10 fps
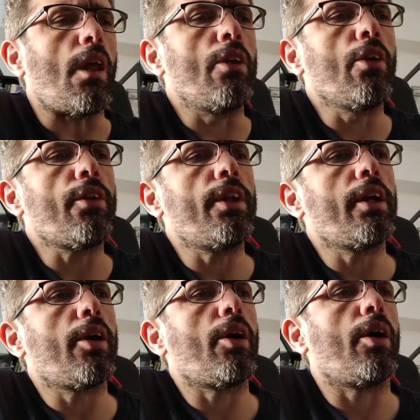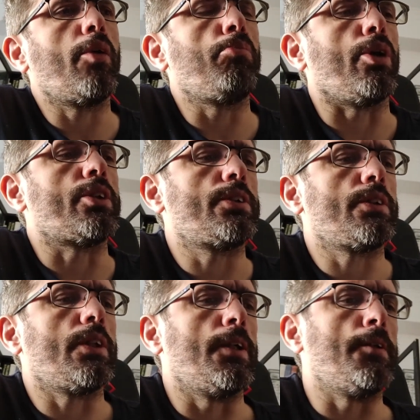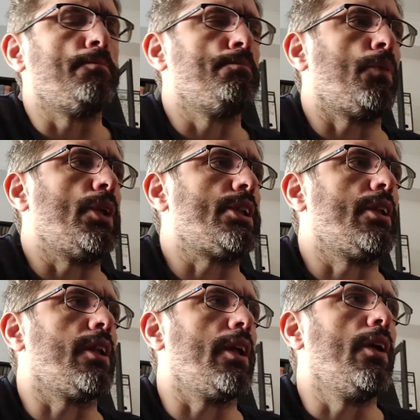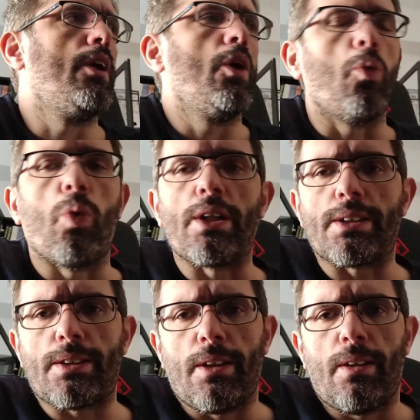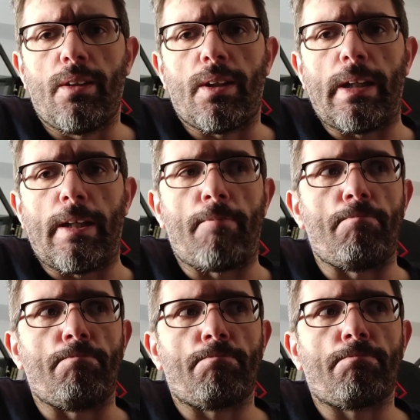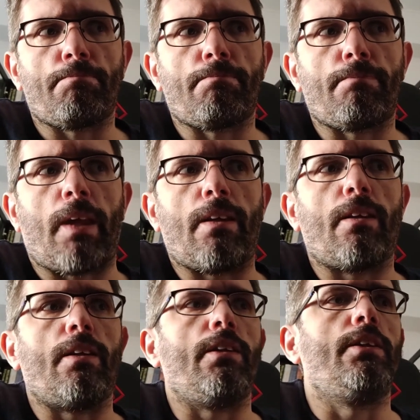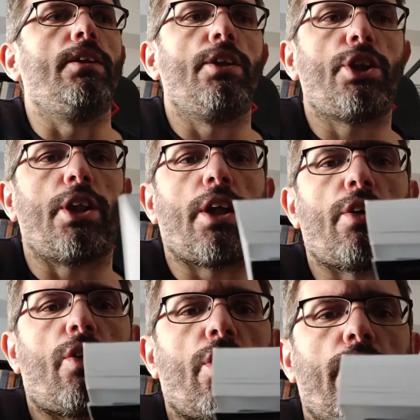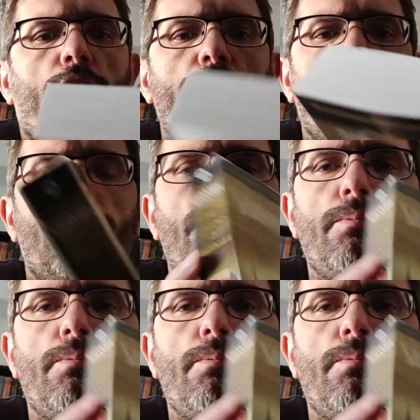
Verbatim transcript: another thing i, I bought um, recently was um, the shannara chronicles